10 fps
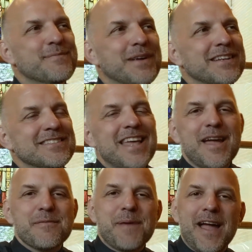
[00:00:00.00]
But it's
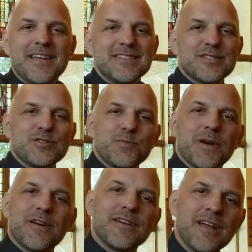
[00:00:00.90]
that passage
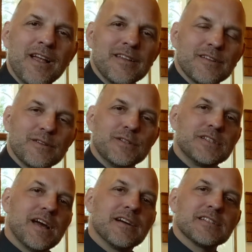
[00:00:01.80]
where the
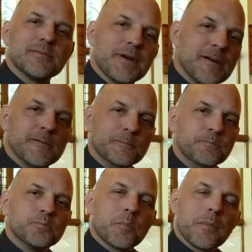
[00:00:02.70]
Lord talks about,
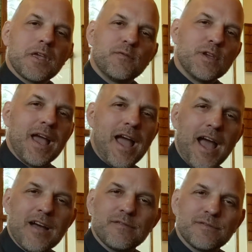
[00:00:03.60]
if you
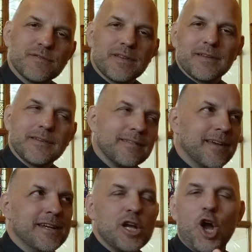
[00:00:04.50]
have
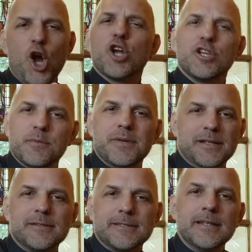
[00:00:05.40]
any
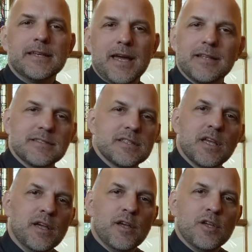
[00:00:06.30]
argument against
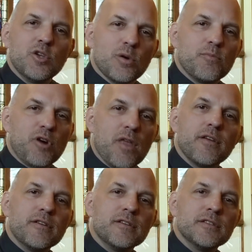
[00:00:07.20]
your
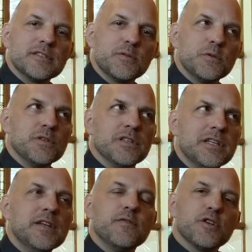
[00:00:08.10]
brother, to
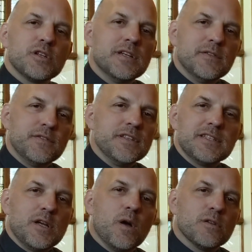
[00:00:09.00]
leave your gift at
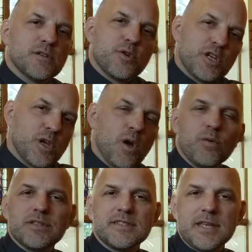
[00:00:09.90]
the altar and
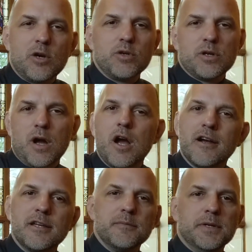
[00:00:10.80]
go and settle your
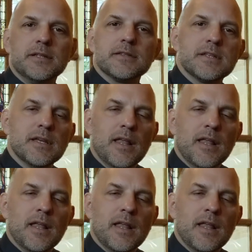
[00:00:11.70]
argument